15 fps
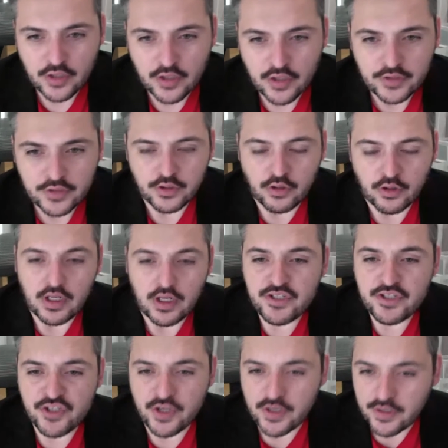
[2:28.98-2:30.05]
So let
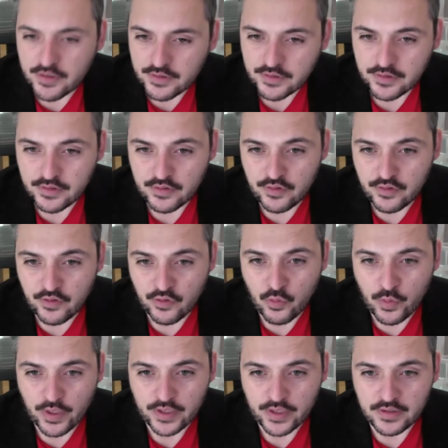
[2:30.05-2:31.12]
me share real
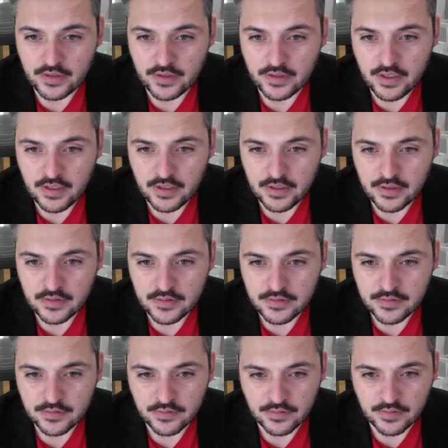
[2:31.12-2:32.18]
quick
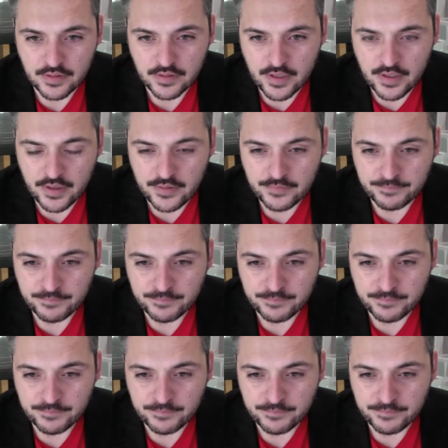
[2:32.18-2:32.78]
this, okay?